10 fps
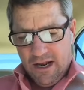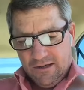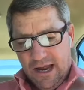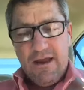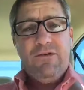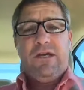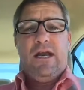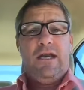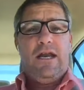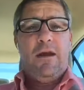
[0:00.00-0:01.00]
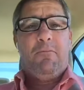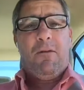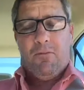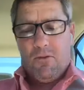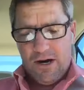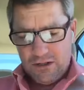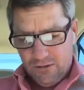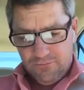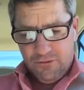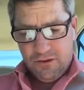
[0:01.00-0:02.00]
David did it in
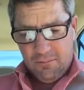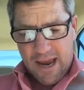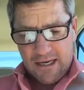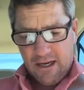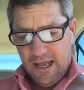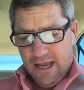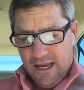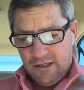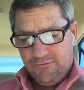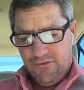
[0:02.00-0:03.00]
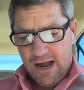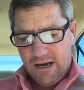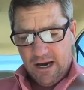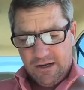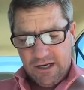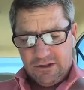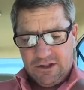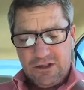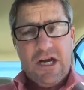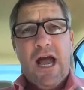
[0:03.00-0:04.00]
preparation for the battle, his fight against
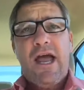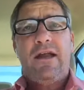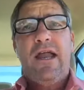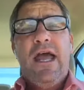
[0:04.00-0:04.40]
the giant.